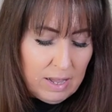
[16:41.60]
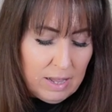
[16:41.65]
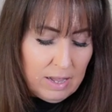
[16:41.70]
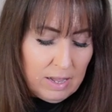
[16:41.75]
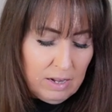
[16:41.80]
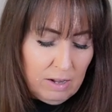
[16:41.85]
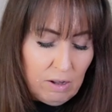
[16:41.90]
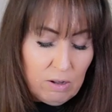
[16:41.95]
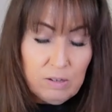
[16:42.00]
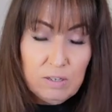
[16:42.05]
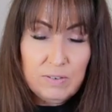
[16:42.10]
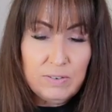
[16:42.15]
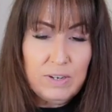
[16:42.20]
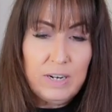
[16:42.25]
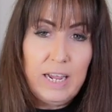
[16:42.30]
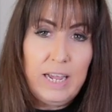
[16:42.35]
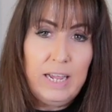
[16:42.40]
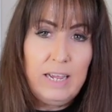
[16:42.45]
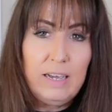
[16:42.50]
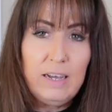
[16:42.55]
It calls for
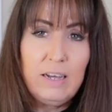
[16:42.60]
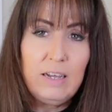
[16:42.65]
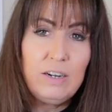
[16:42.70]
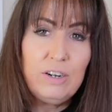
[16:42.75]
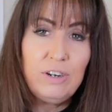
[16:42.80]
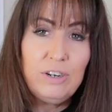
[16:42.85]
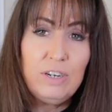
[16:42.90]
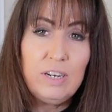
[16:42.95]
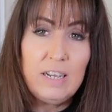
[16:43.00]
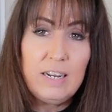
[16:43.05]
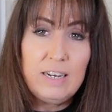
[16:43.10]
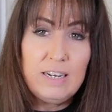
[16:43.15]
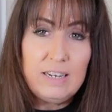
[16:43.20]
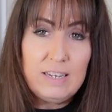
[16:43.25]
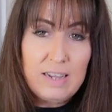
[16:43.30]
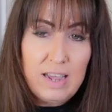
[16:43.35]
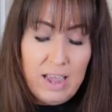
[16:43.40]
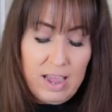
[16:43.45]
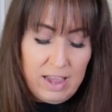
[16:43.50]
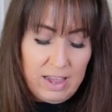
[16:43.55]

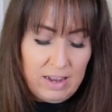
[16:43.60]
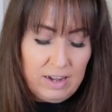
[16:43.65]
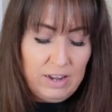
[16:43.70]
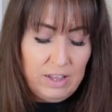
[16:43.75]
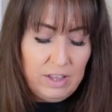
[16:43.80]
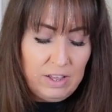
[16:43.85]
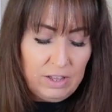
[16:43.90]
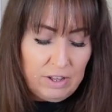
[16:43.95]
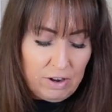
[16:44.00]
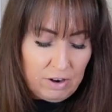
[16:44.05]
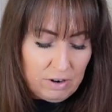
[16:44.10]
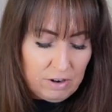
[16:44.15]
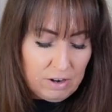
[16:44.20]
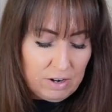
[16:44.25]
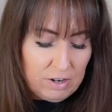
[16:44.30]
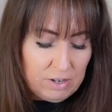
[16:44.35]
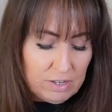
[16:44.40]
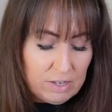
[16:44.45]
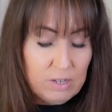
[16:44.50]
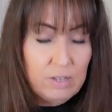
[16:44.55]
810
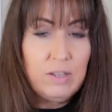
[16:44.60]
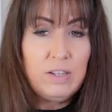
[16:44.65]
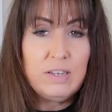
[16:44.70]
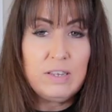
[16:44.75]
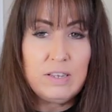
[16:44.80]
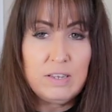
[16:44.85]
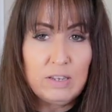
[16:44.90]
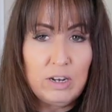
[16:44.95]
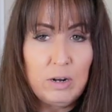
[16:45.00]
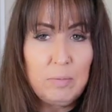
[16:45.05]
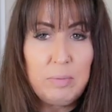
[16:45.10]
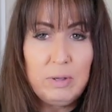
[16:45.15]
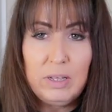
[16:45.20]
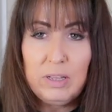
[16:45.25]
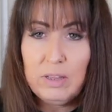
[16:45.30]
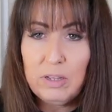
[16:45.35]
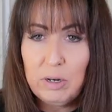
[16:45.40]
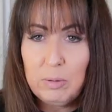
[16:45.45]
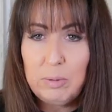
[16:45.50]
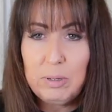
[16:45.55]
yards. So this is gonna be a
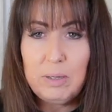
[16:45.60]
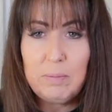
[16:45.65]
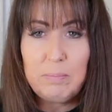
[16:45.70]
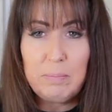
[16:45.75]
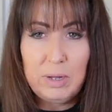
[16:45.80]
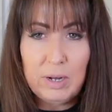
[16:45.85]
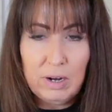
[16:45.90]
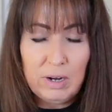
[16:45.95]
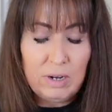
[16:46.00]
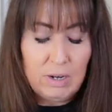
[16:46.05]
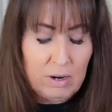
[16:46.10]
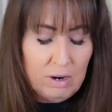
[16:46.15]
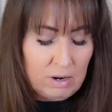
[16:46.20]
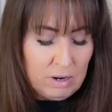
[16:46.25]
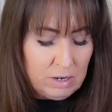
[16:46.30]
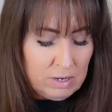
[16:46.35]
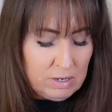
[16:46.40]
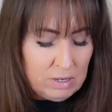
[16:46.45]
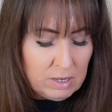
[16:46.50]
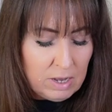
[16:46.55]
little bit bigger
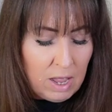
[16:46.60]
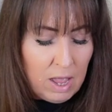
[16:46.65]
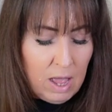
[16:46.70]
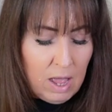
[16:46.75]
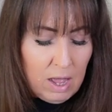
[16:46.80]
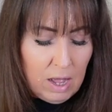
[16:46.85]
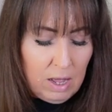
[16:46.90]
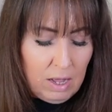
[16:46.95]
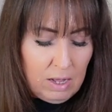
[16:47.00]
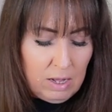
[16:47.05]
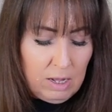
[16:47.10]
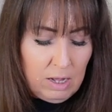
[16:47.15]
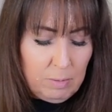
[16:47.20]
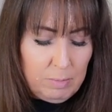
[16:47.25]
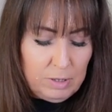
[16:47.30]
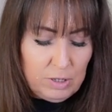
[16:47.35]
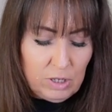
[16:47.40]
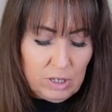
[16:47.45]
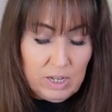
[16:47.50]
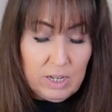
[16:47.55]
yards.
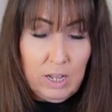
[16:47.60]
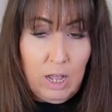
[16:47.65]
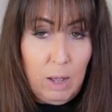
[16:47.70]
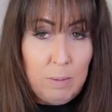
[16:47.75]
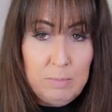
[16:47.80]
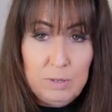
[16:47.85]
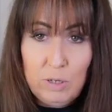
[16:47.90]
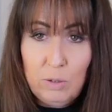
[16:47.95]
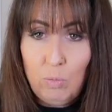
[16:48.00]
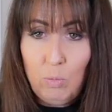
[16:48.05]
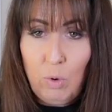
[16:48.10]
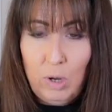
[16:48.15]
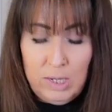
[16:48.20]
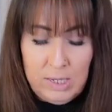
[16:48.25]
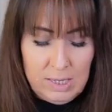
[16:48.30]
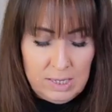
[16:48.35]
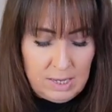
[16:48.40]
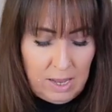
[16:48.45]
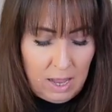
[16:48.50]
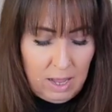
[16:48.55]
It comes in
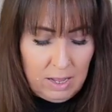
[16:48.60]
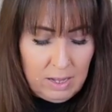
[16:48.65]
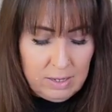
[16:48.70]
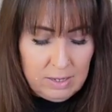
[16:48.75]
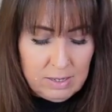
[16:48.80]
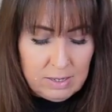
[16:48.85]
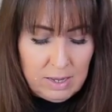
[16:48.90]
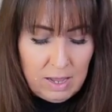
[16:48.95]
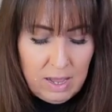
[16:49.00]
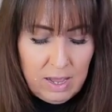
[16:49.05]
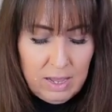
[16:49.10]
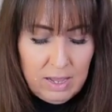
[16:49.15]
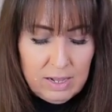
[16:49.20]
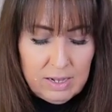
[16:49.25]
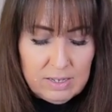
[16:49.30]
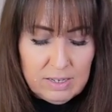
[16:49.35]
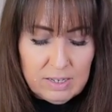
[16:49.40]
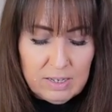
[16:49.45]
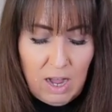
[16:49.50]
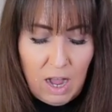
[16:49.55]
one size.
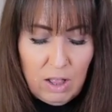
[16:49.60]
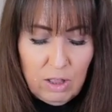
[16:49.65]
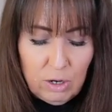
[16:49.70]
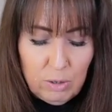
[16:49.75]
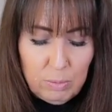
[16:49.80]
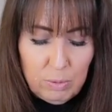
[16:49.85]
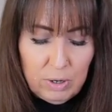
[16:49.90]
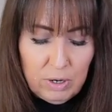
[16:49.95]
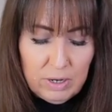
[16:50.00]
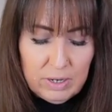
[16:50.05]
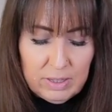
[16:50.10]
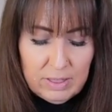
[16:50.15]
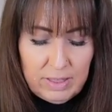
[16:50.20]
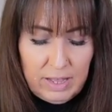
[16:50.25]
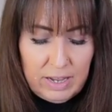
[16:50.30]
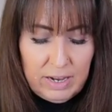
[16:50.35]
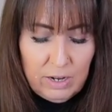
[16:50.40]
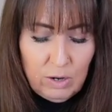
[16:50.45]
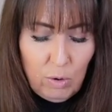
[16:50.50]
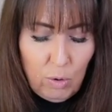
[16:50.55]
It's color work
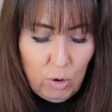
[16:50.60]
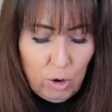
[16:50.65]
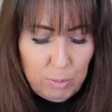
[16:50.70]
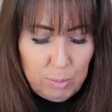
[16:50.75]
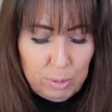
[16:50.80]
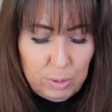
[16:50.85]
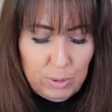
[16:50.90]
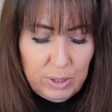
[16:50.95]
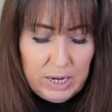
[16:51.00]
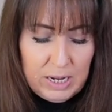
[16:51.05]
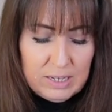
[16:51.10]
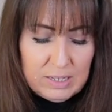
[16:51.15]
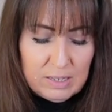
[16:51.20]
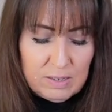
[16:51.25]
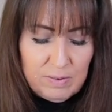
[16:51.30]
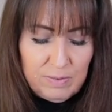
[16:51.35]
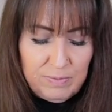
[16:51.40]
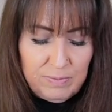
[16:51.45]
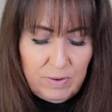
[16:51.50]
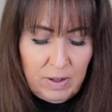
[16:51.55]
that
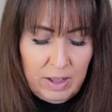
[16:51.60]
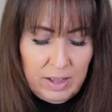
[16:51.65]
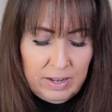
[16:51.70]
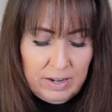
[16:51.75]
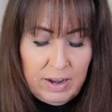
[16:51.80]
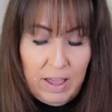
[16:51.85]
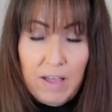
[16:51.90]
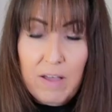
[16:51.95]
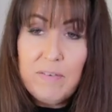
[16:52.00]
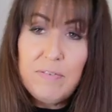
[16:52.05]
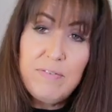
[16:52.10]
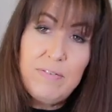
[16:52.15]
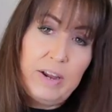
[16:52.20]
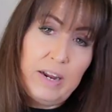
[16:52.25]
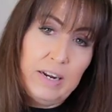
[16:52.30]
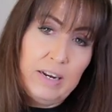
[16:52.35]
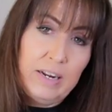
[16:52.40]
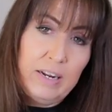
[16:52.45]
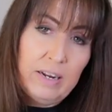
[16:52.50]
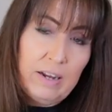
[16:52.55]
incorporates fun
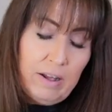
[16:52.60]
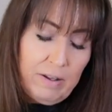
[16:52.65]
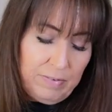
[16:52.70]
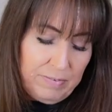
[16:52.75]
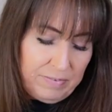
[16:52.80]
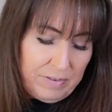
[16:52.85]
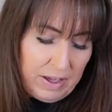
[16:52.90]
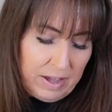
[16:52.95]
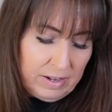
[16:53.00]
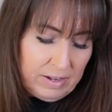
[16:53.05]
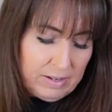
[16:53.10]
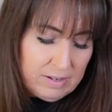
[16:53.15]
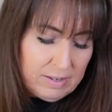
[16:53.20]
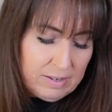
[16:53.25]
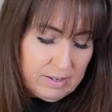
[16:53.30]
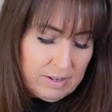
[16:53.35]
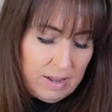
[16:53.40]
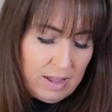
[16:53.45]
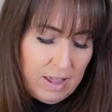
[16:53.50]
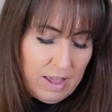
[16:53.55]
fading
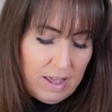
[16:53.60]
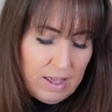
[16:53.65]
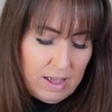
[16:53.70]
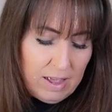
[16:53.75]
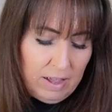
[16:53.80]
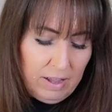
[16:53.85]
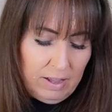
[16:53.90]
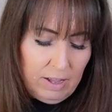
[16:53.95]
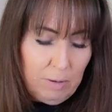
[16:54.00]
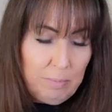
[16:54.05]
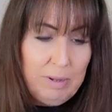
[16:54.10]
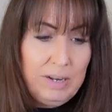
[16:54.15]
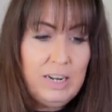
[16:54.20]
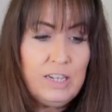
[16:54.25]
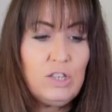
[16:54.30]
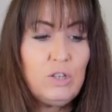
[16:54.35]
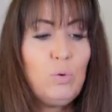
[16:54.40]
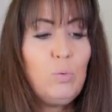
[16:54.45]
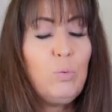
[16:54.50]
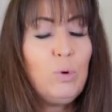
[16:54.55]
effect. And
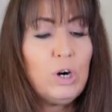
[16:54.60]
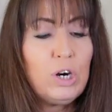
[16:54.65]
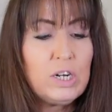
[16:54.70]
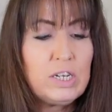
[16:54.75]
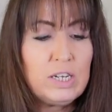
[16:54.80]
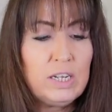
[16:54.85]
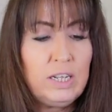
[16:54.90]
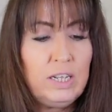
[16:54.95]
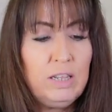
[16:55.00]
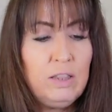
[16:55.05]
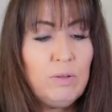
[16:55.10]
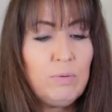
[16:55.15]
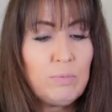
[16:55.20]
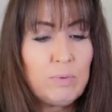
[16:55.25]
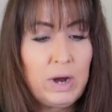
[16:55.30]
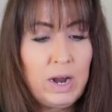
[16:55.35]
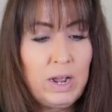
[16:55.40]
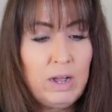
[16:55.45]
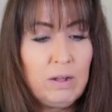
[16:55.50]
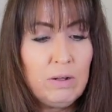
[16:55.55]
it's worked in the
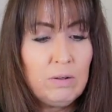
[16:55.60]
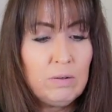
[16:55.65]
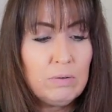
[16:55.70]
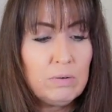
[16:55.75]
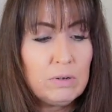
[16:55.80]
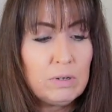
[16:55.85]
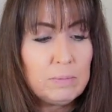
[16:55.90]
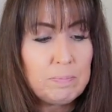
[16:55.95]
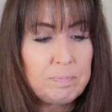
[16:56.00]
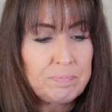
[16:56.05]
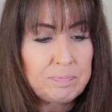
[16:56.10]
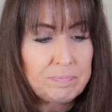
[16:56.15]
round.